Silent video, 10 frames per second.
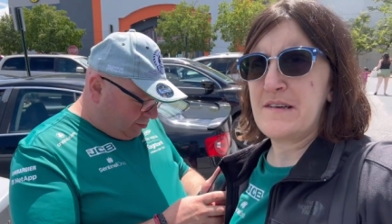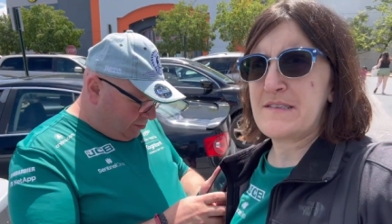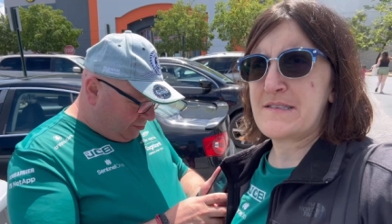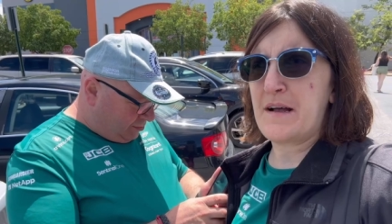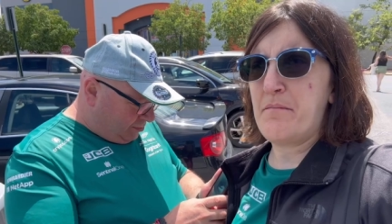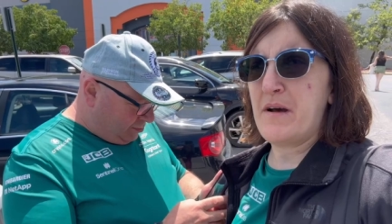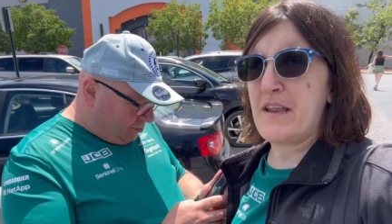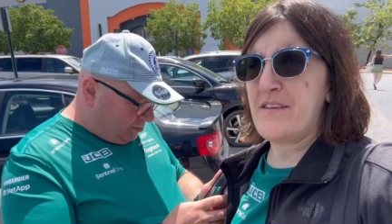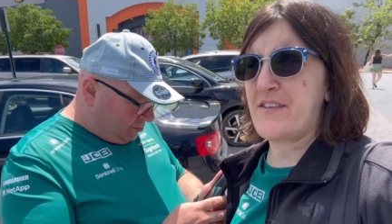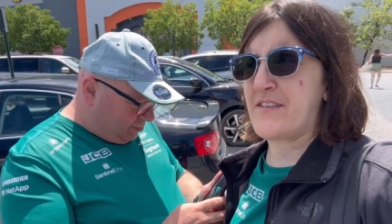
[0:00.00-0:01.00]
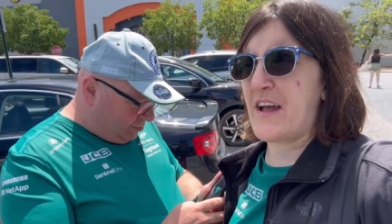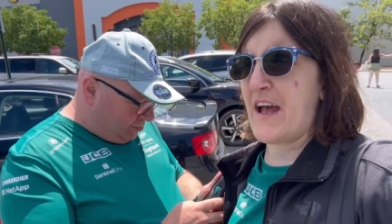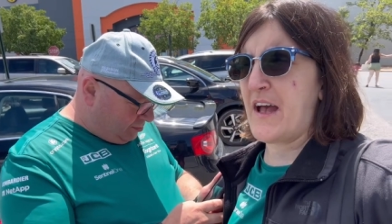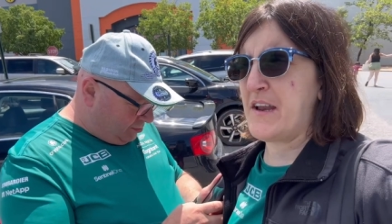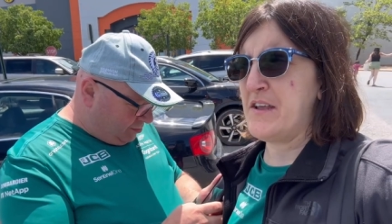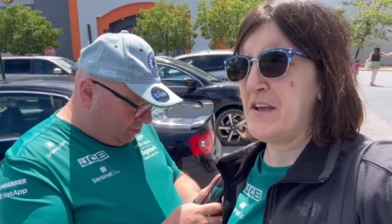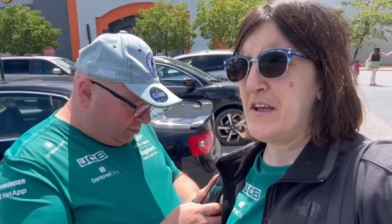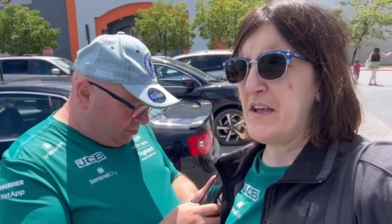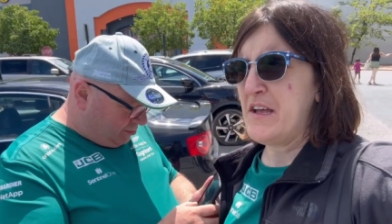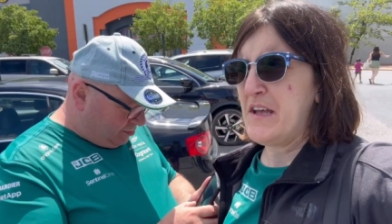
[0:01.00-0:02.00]
somebody said
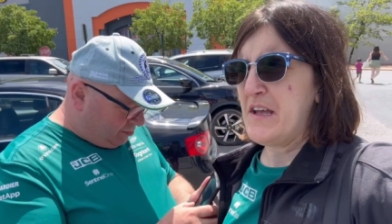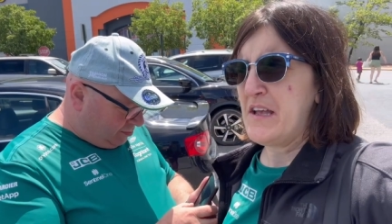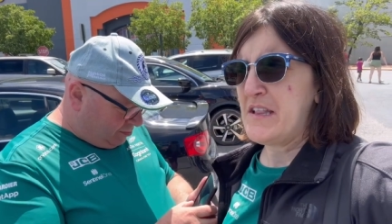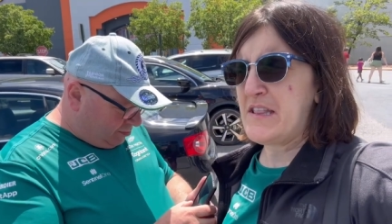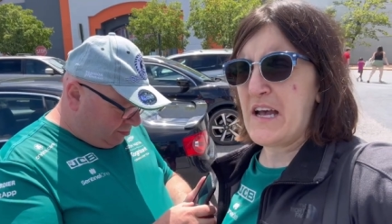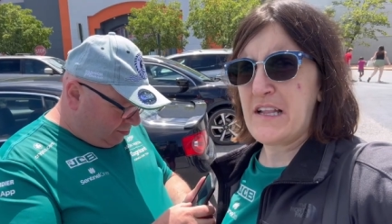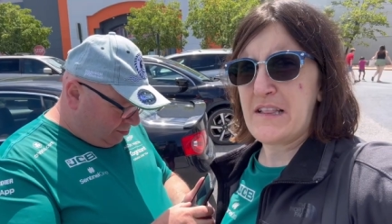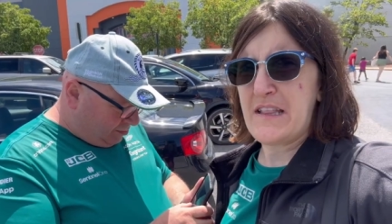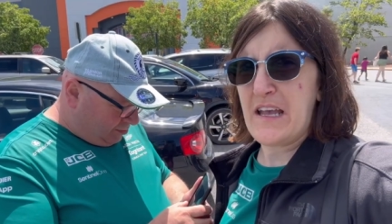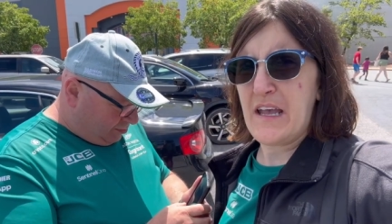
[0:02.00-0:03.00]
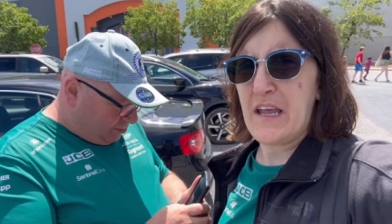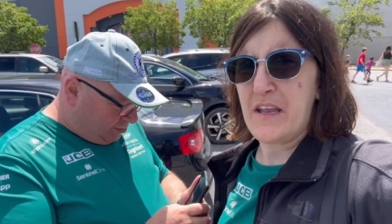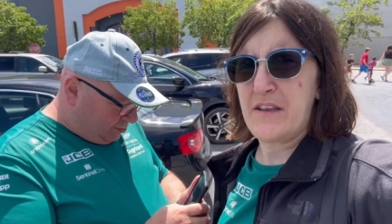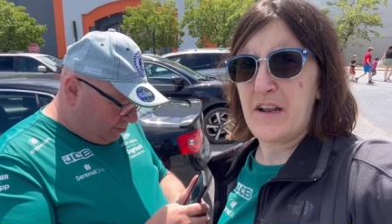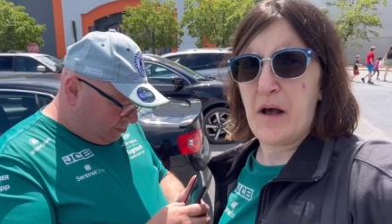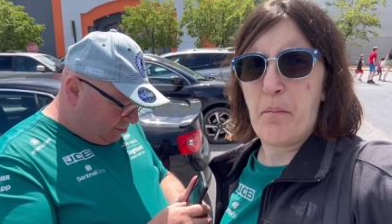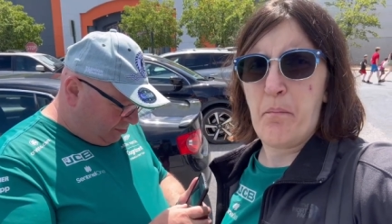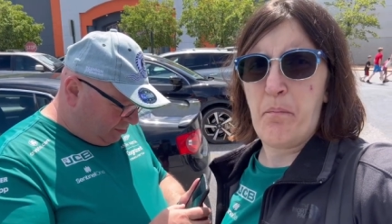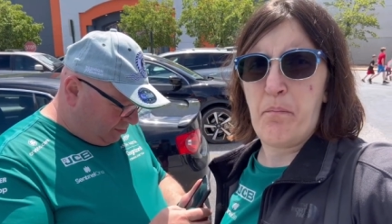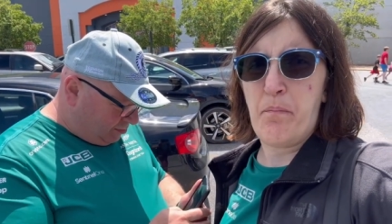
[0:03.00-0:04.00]
that they did a
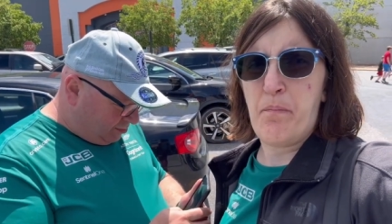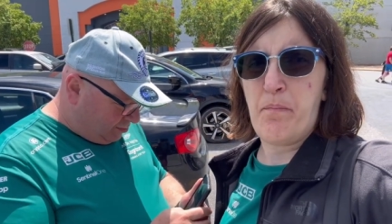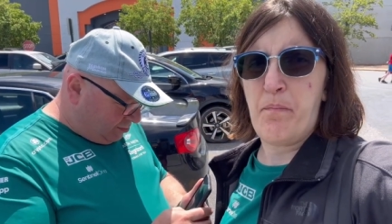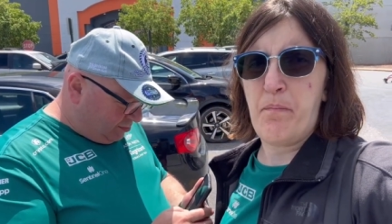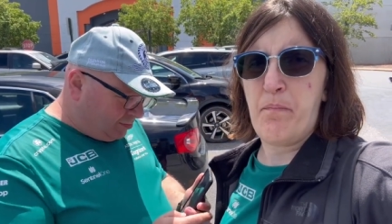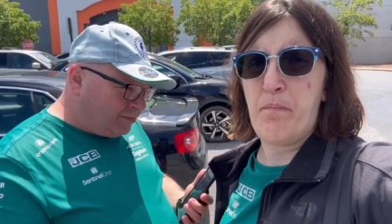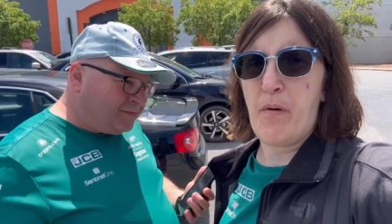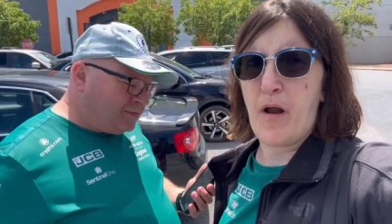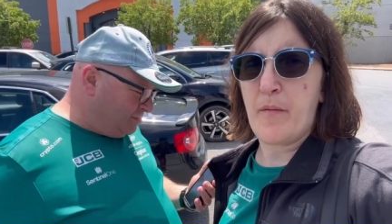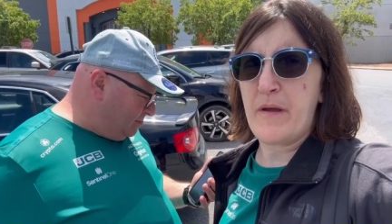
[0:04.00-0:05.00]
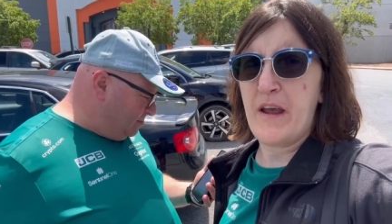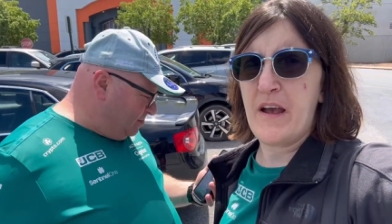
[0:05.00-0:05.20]
Barbie